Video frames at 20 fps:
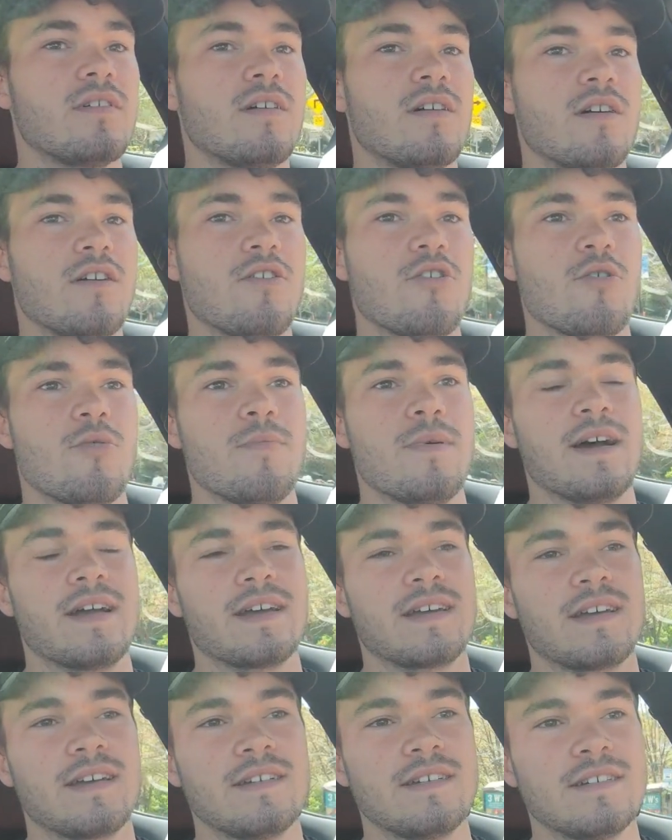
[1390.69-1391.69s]
Oh my
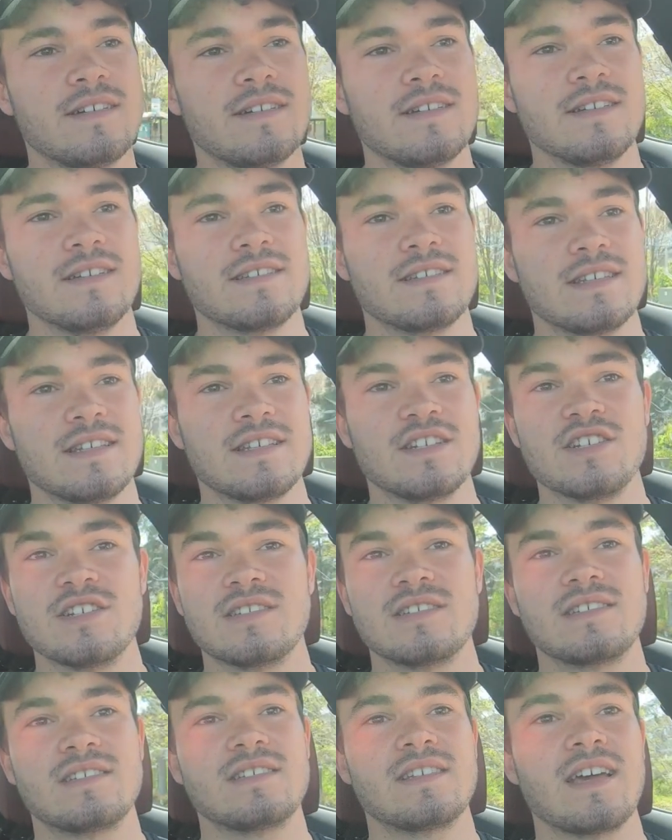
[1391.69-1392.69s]
goodness, it
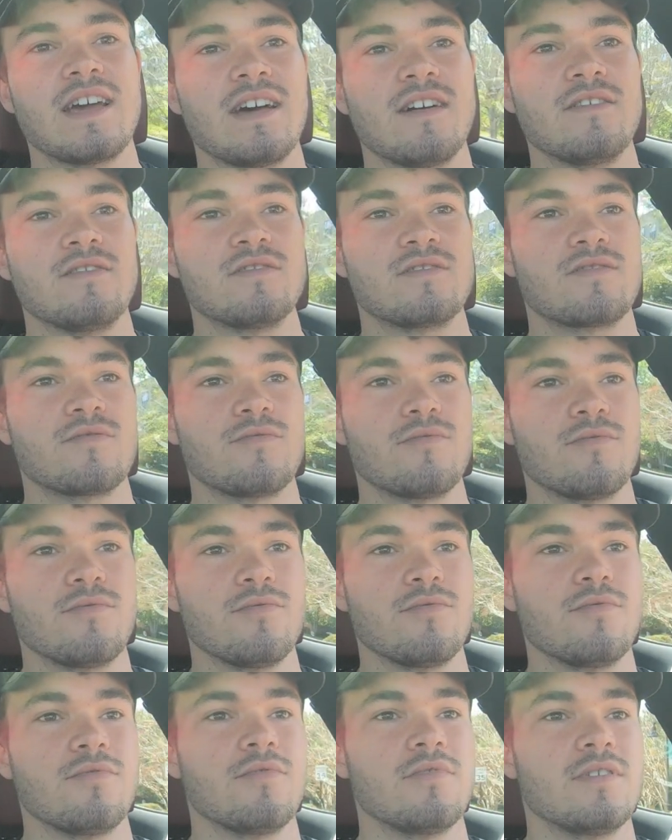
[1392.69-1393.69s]
just sounds
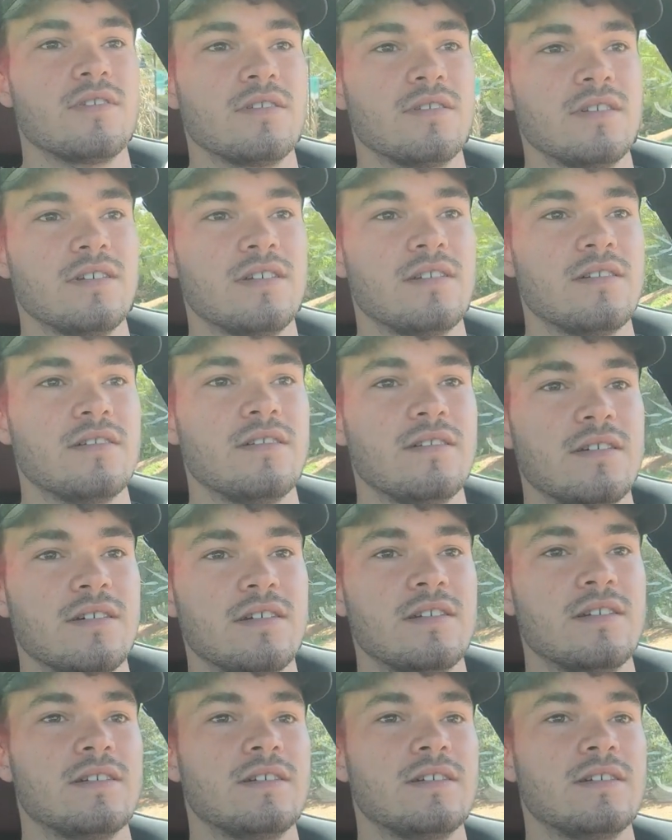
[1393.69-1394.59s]
really good.